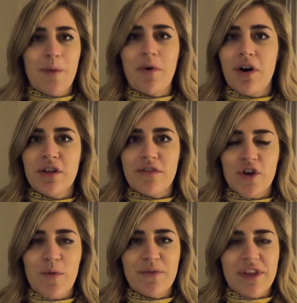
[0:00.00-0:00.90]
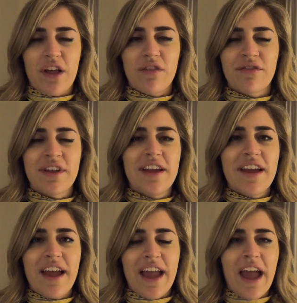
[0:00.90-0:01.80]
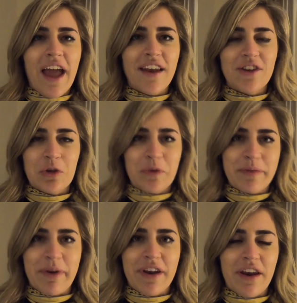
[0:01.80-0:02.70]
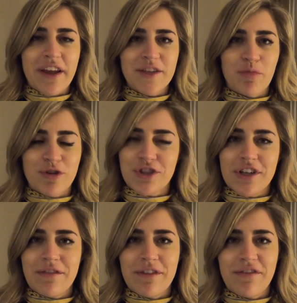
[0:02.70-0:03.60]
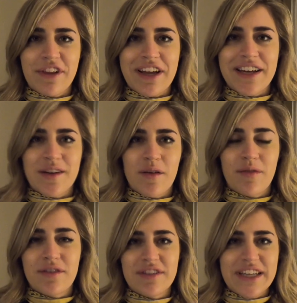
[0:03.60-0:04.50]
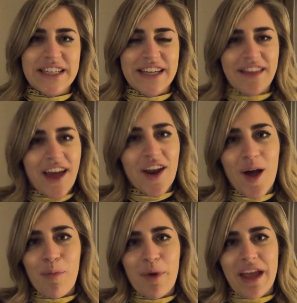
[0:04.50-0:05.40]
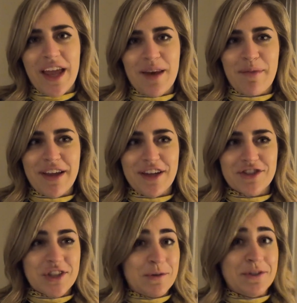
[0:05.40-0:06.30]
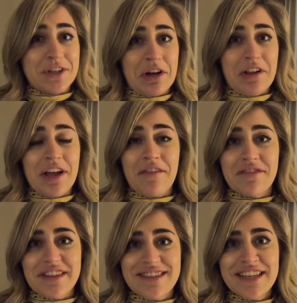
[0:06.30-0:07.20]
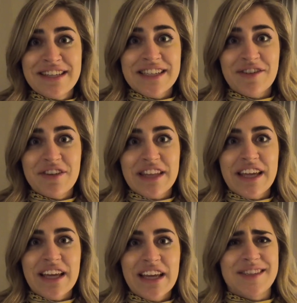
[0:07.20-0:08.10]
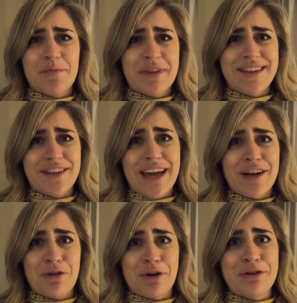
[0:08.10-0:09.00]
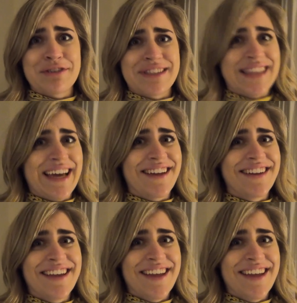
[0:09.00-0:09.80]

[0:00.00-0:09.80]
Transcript: up all over himself. And so we spent a nice portion of the flight cleaning that up and making sure it was all off the seats and everything. Something kind of gross that